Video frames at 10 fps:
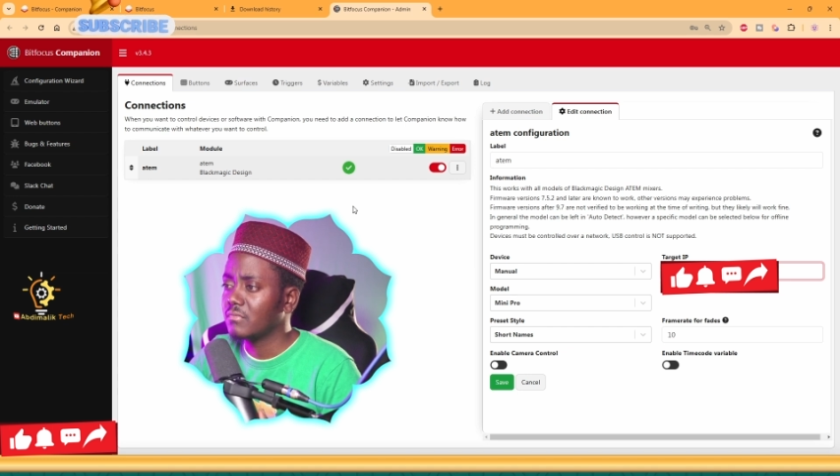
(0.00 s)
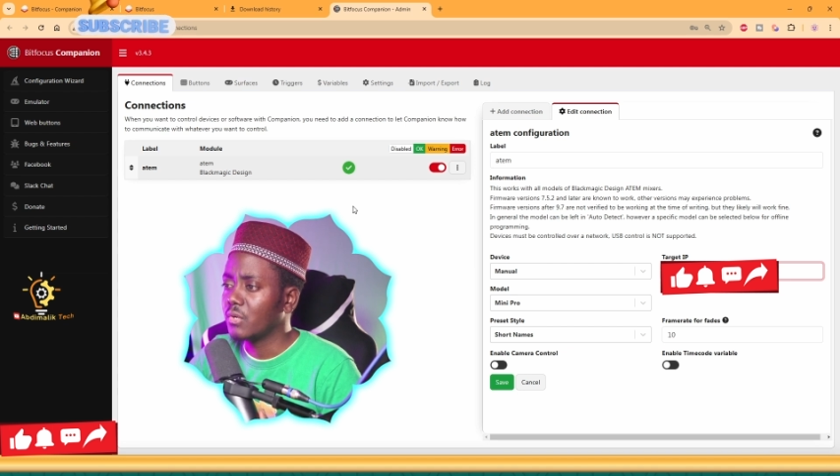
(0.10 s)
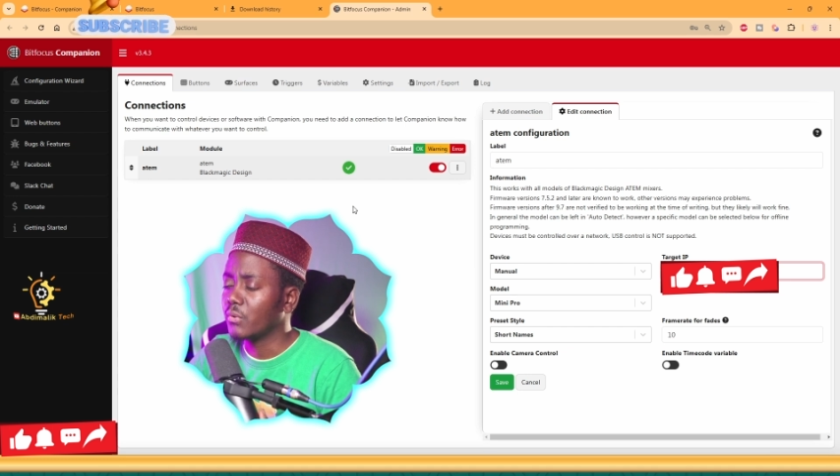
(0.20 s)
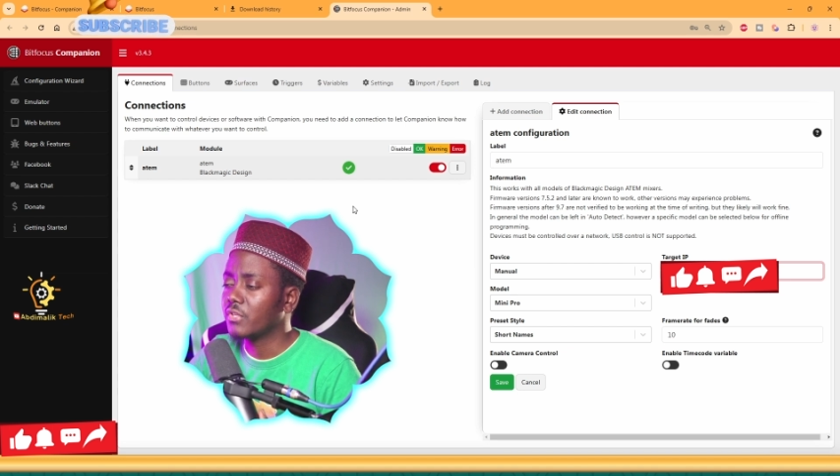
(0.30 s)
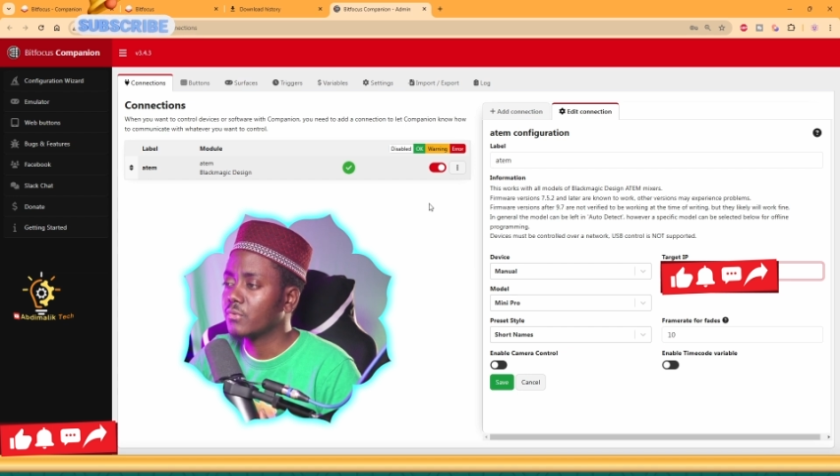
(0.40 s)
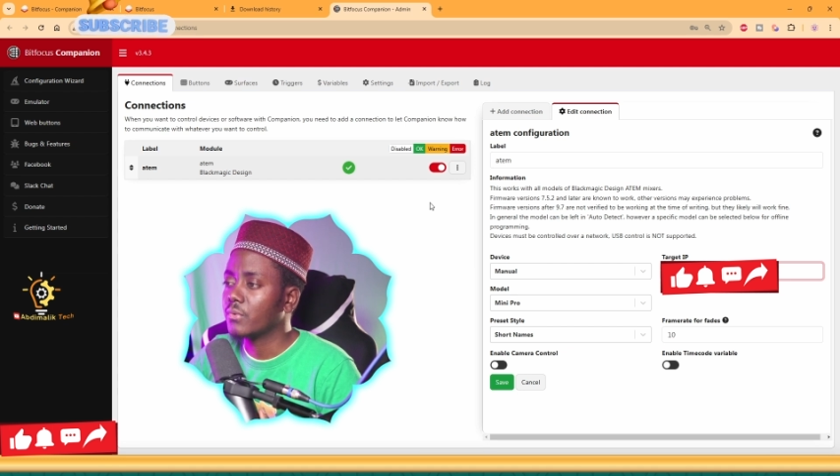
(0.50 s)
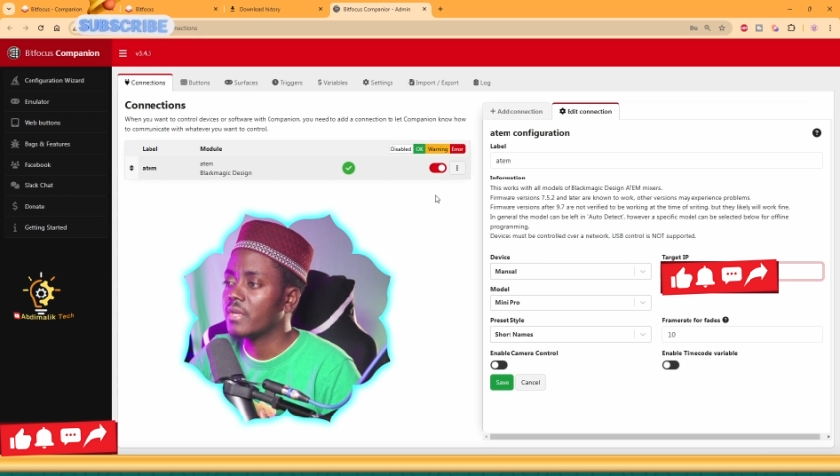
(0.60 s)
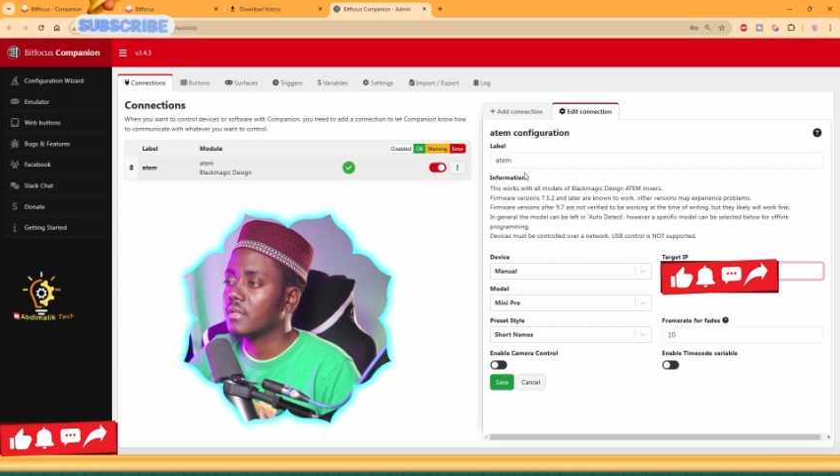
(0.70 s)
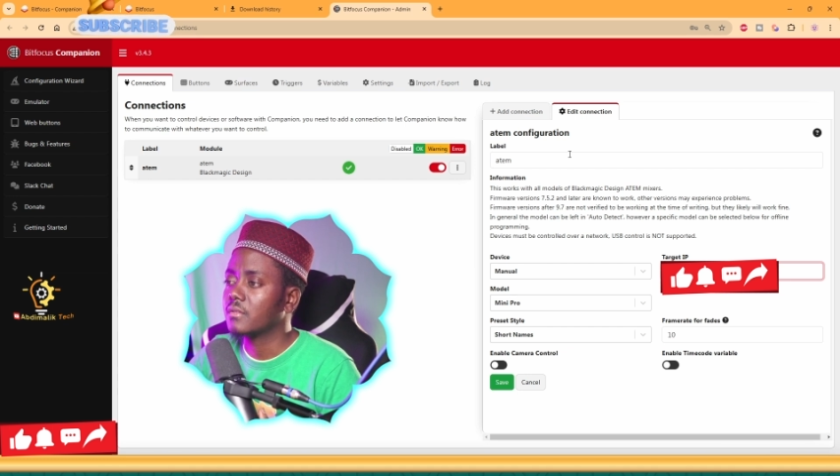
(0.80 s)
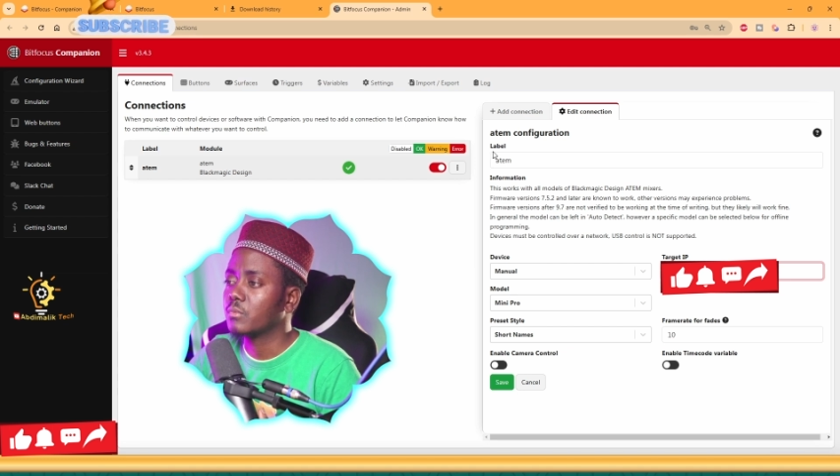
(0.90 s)
look into
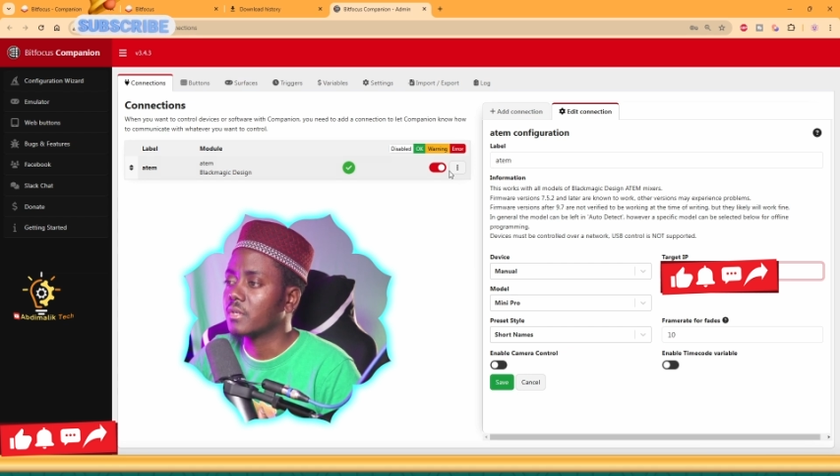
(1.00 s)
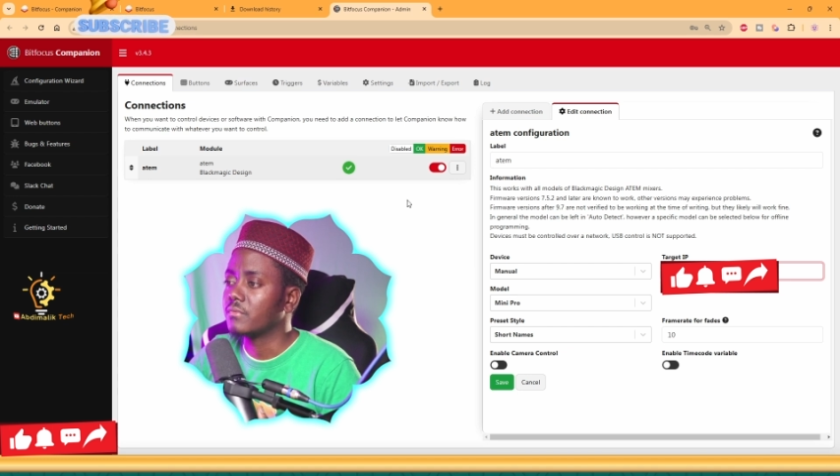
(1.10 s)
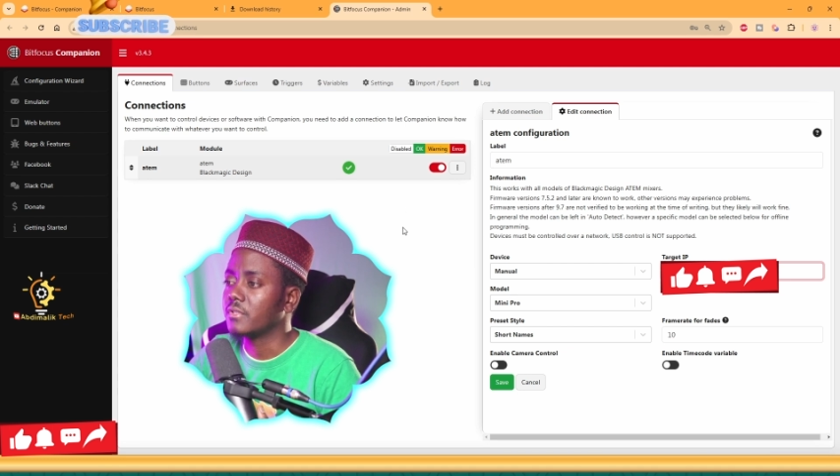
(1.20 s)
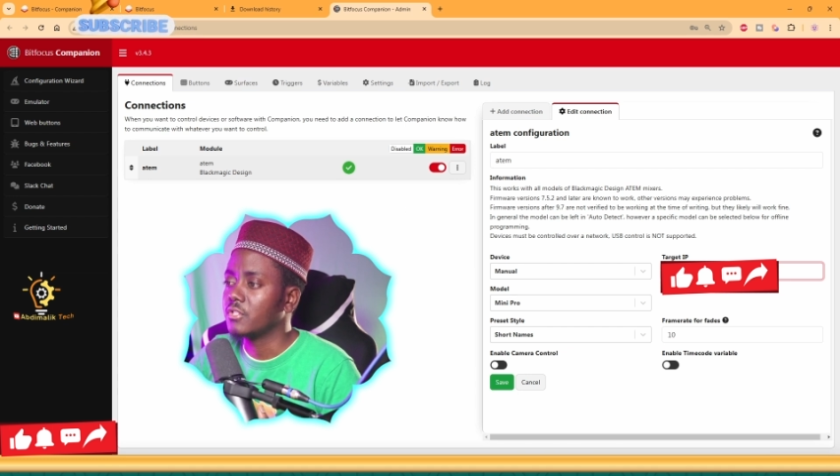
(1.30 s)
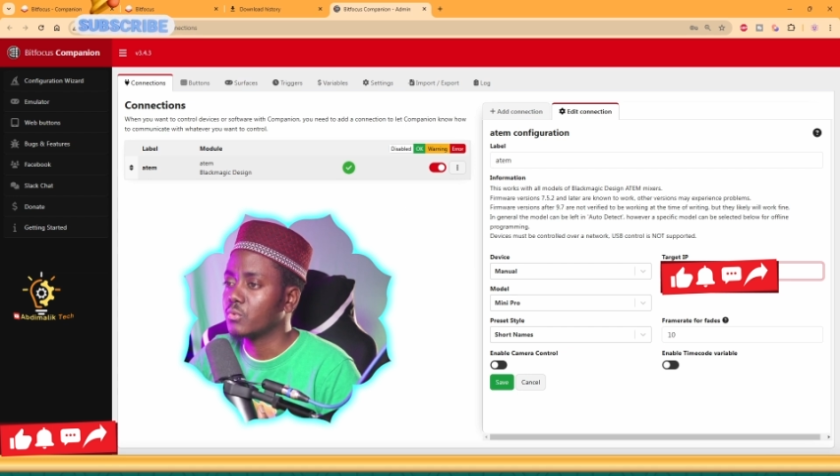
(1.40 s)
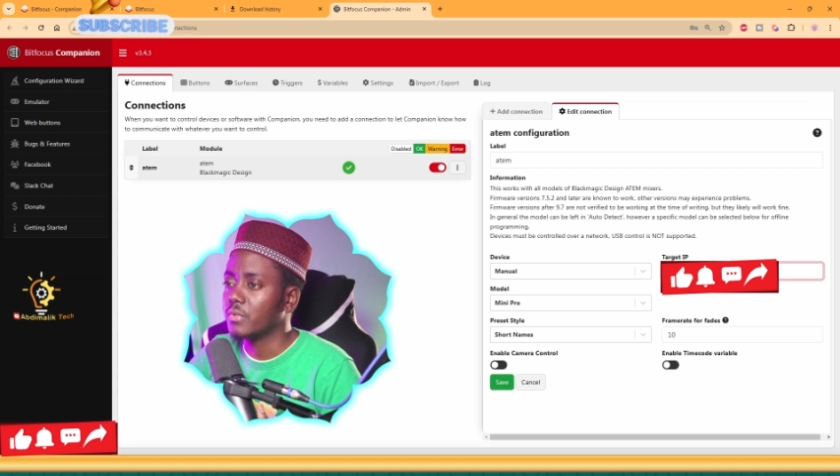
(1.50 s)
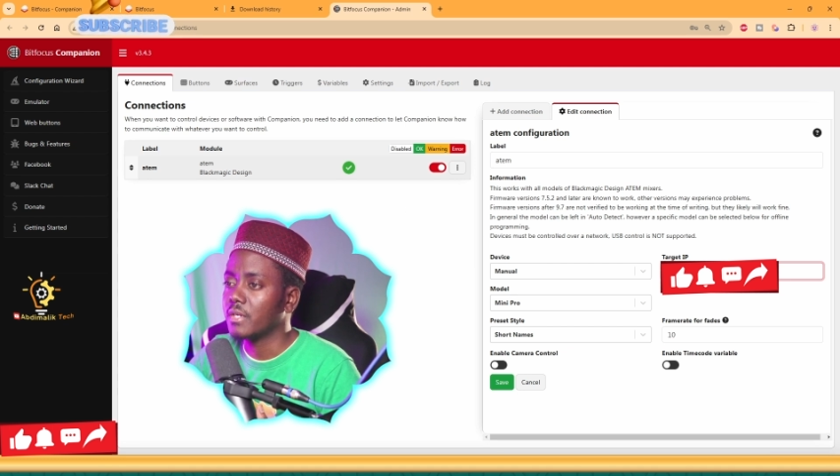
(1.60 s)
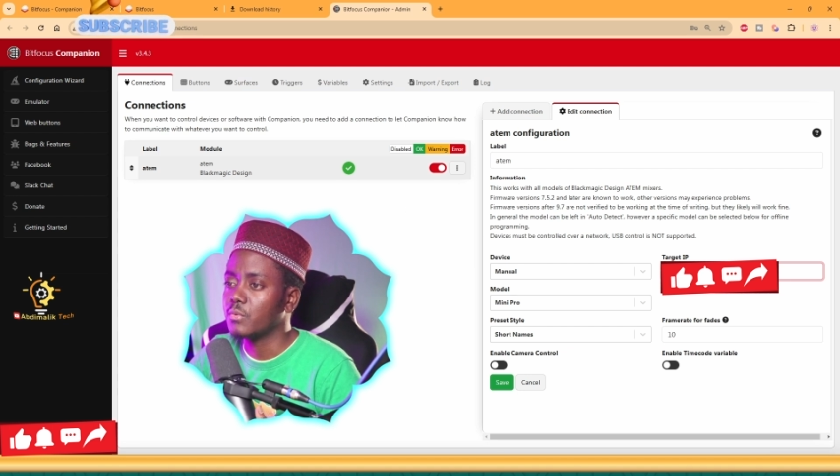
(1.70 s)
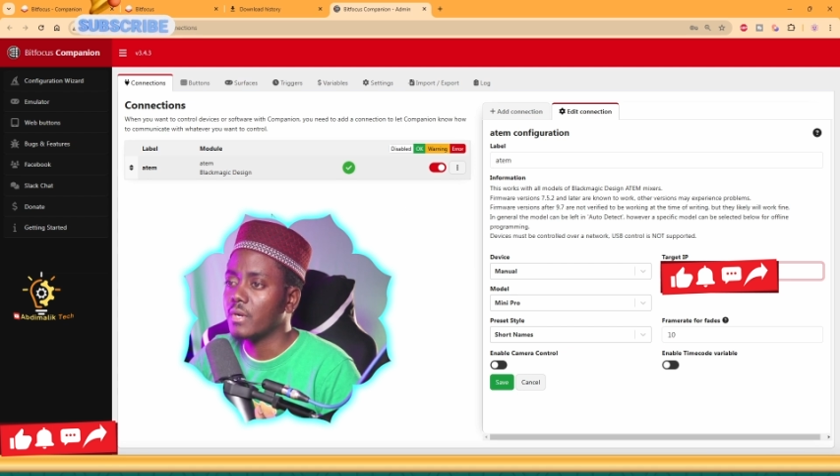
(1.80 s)
that, whatever issue that